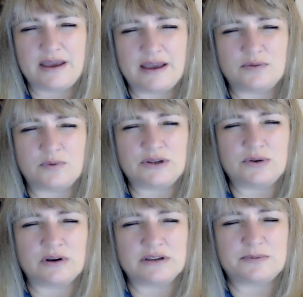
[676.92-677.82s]
And when
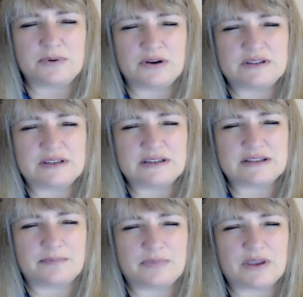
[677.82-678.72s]
you are experiencing
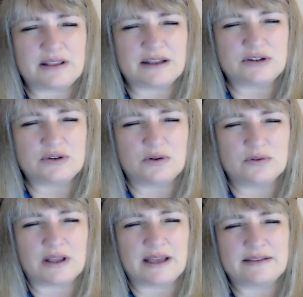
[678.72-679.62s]
something that you
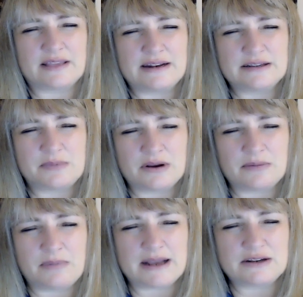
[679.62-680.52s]
don't like, that is
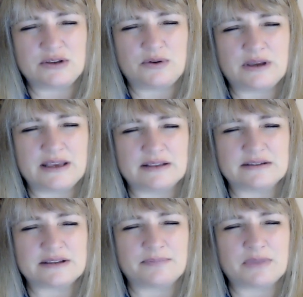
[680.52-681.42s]
mirroring back to you
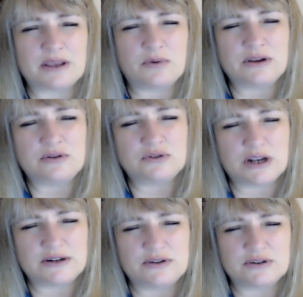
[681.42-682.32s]
again, something where you
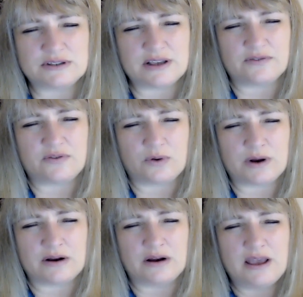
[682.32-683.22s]
judge yourself or
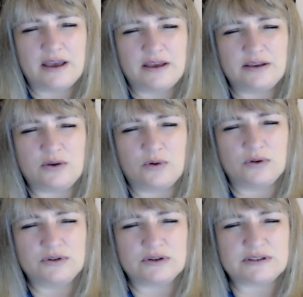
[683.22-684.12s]
where you
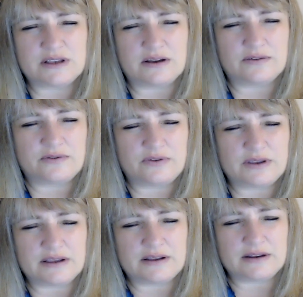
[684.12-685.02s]
hold yourself
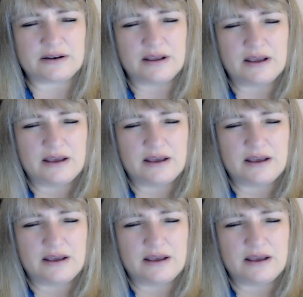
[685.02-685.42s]
in